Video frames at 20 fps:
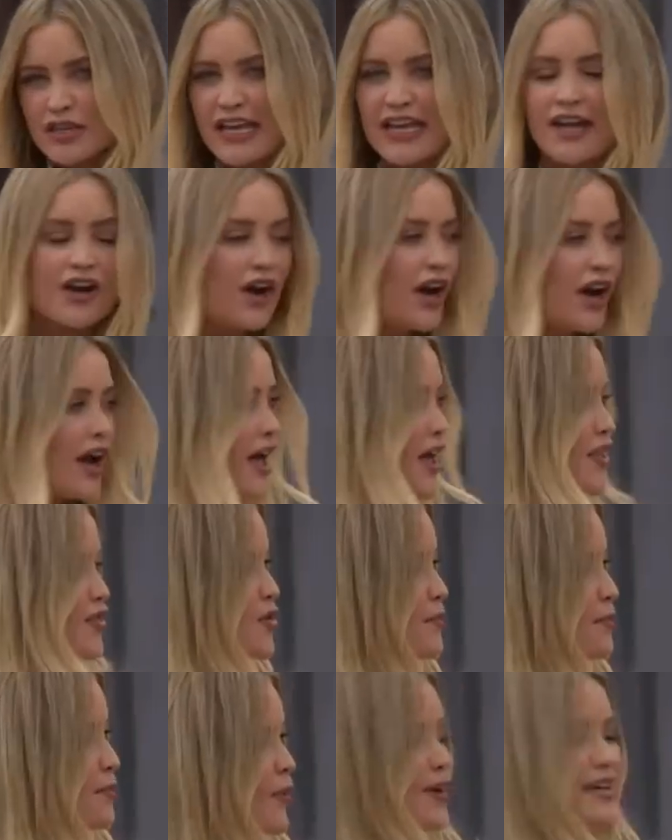are here
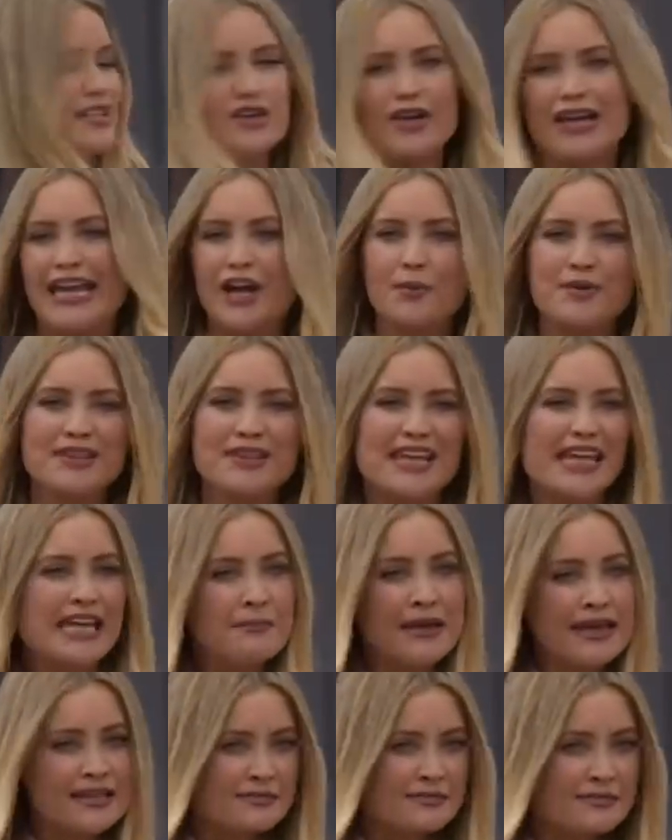and the boys are here, but they
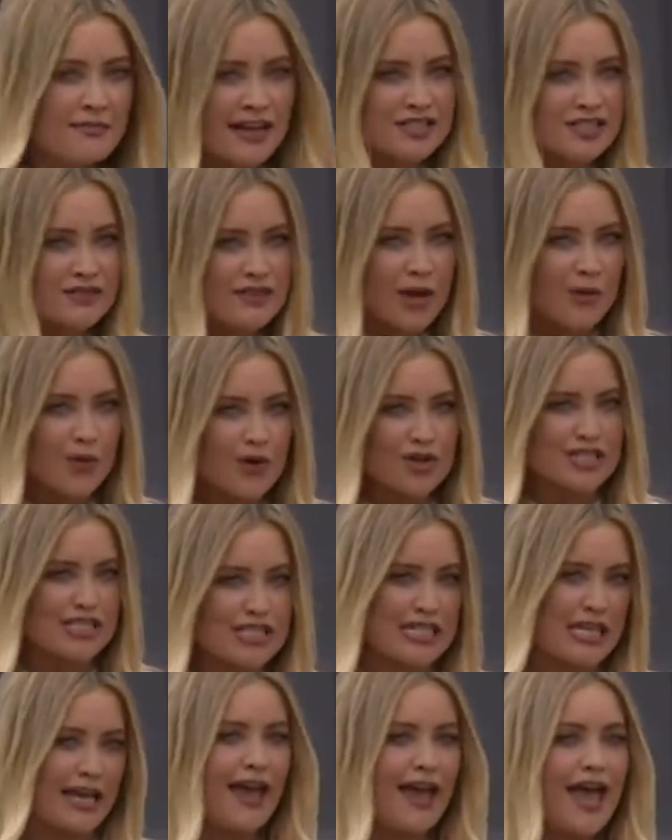can mix and match if they
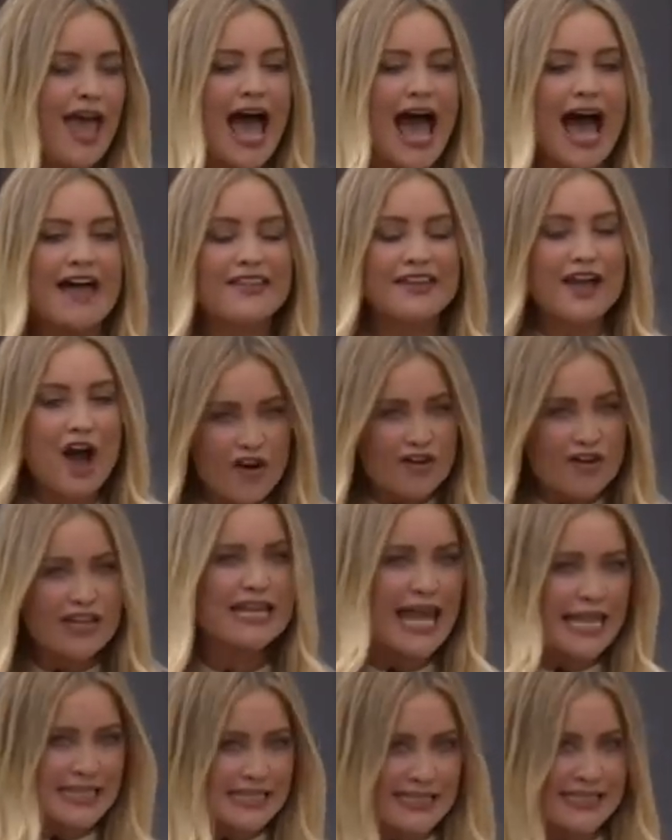want to, and they are
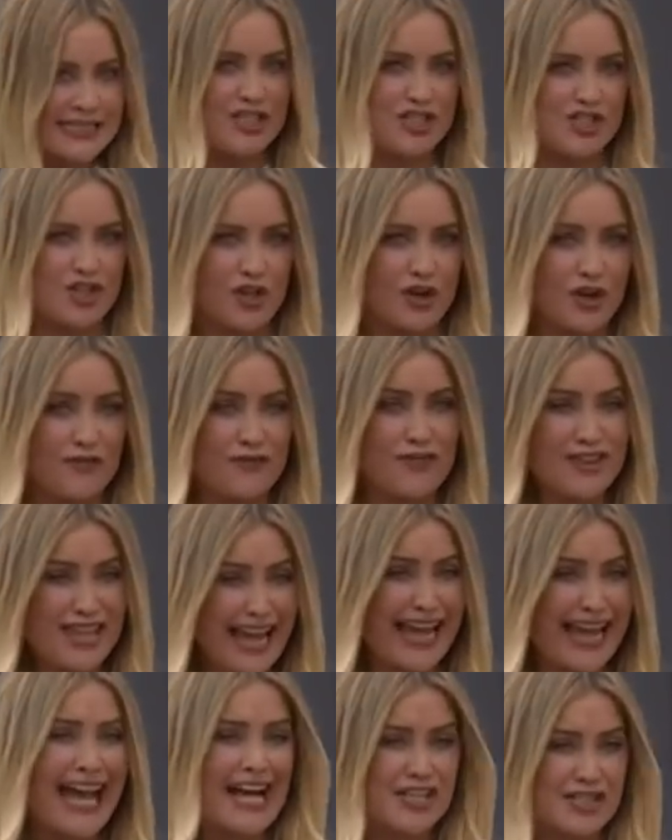against each other for
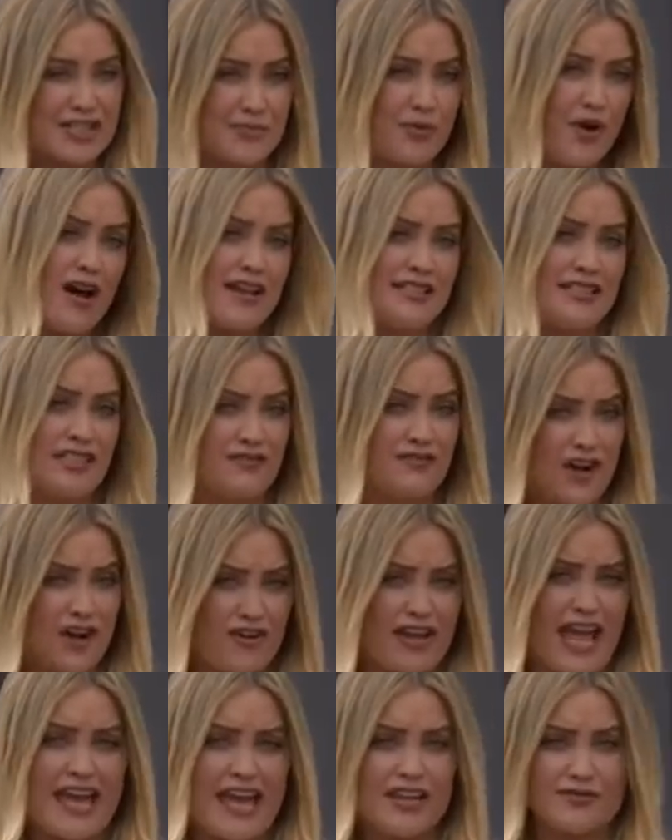that cash prize at the
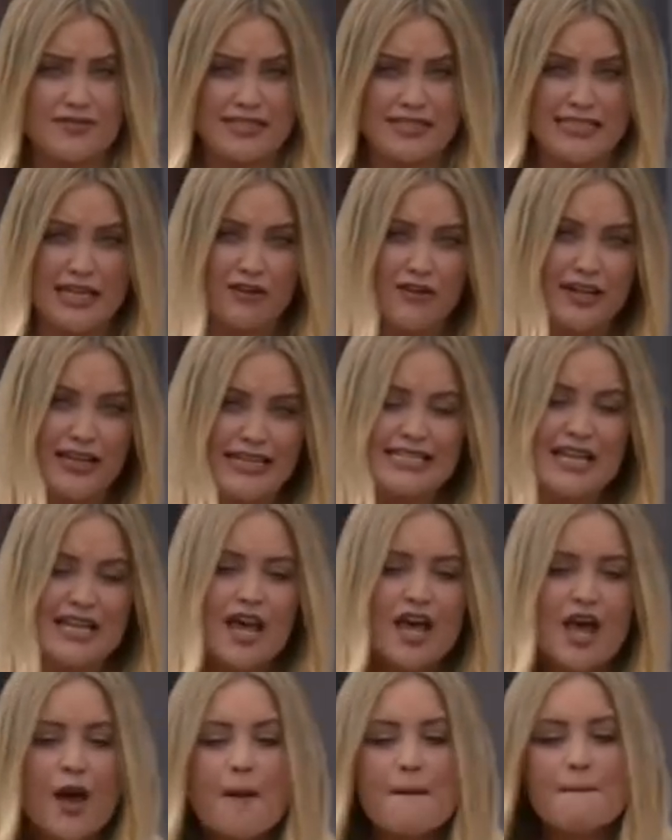very end of the series.
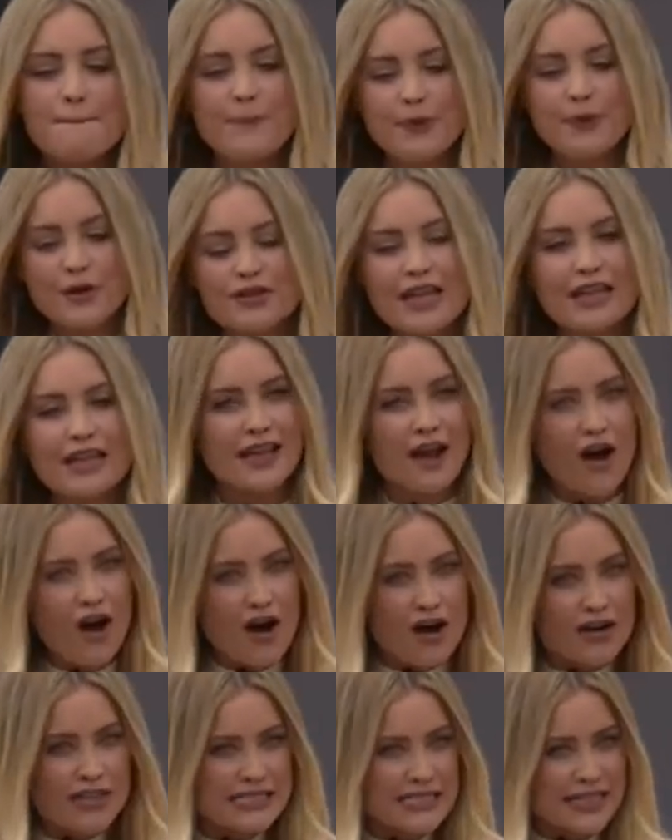But they
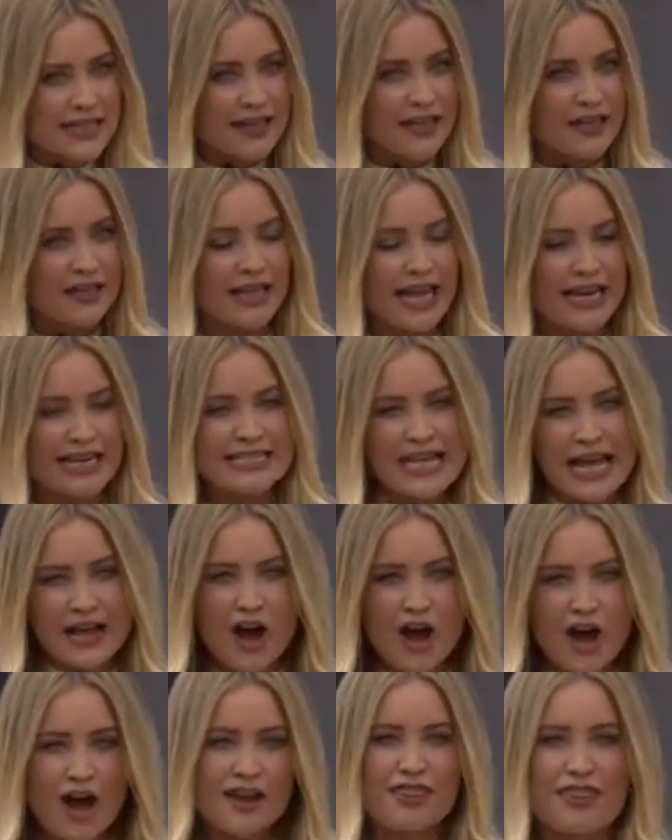are single, and it's
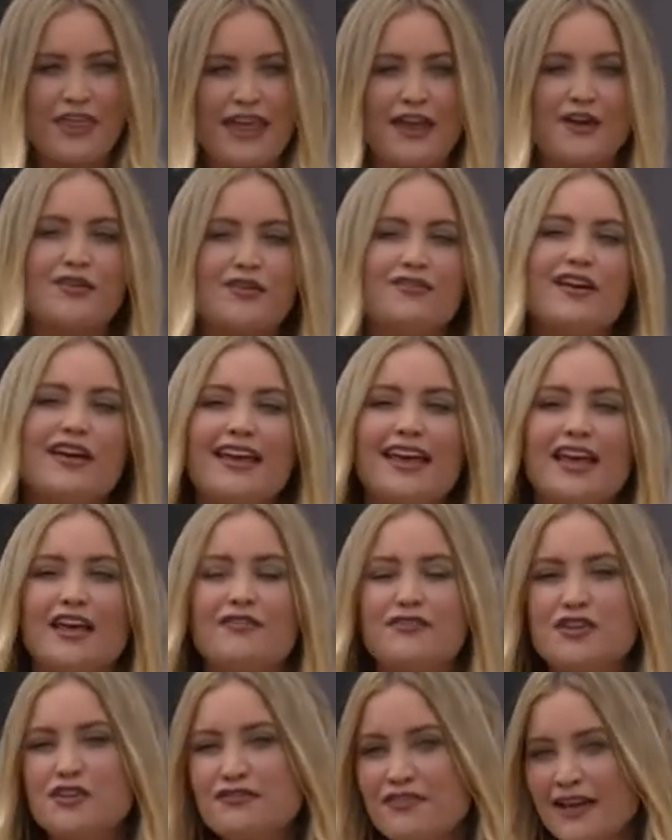that kind of thing of,
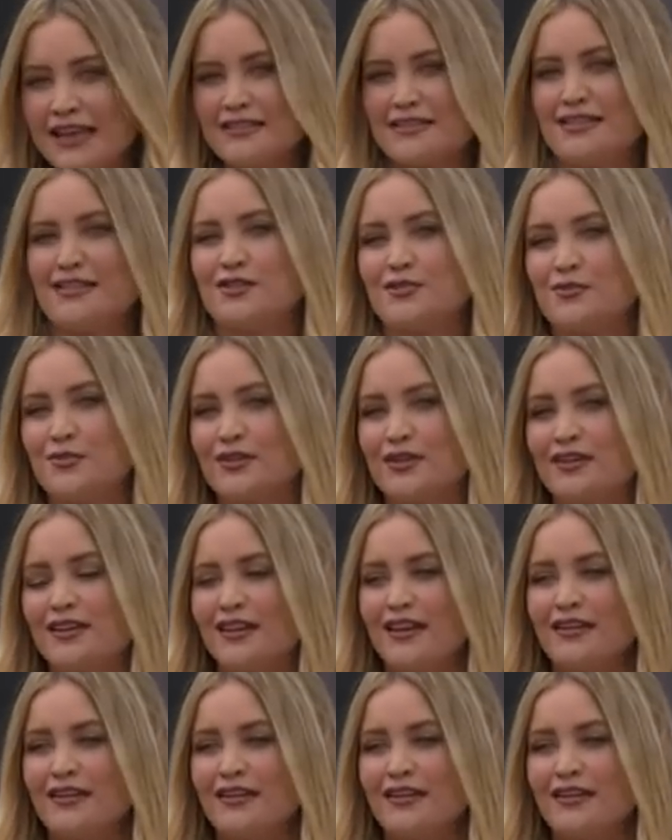if you fancy someone